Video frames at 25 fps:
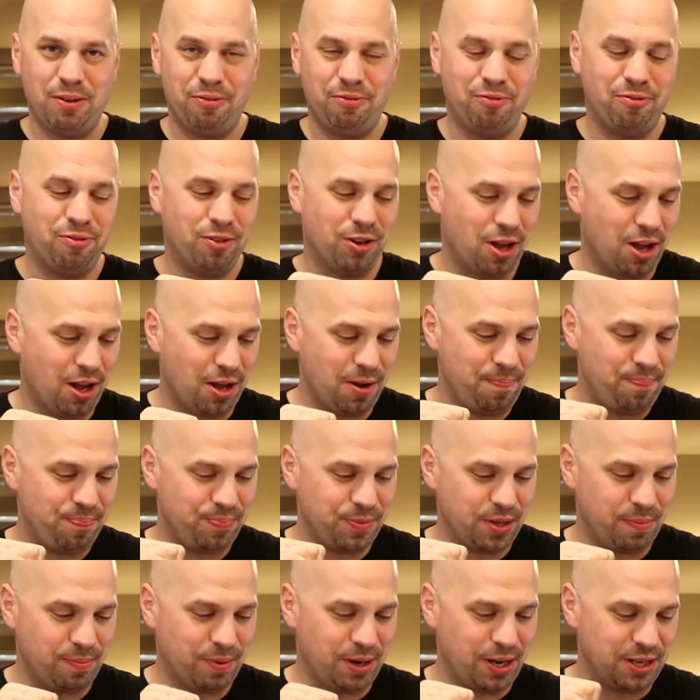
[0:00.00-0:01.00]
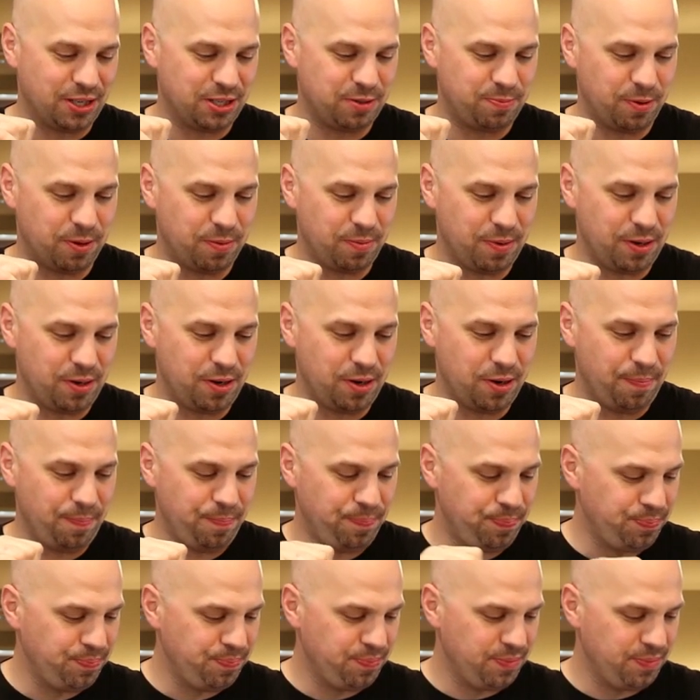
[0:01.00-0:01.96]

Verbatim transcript: a flaw in my experiment here